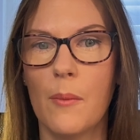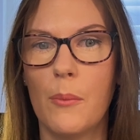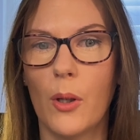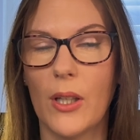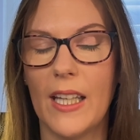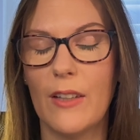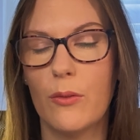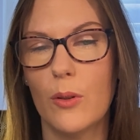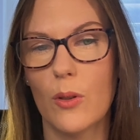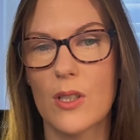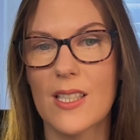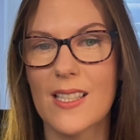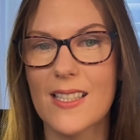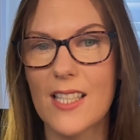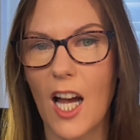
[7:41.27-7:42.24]
But if we were
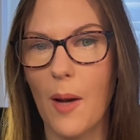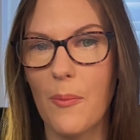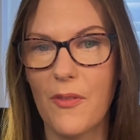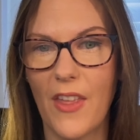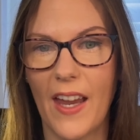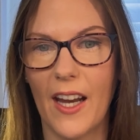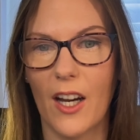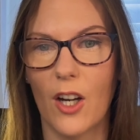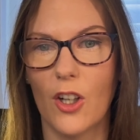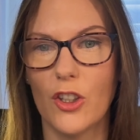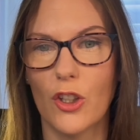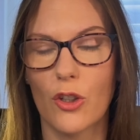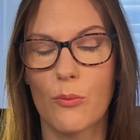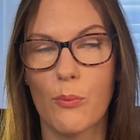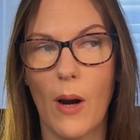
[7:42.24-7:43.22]
to stop there,
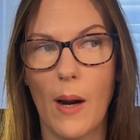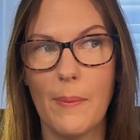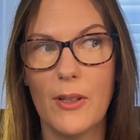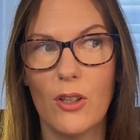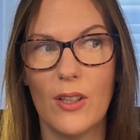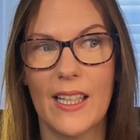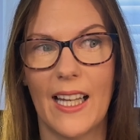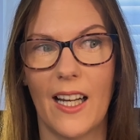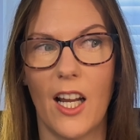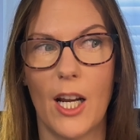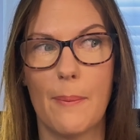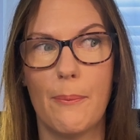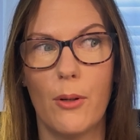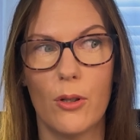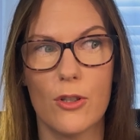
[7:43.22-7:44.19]
you're probably going to get a lot
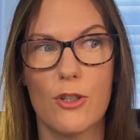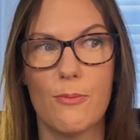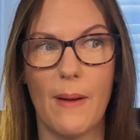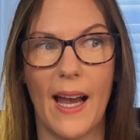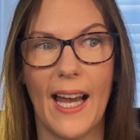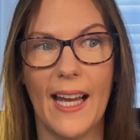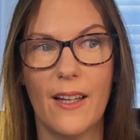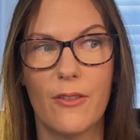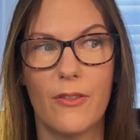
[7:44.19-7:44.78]
of pushback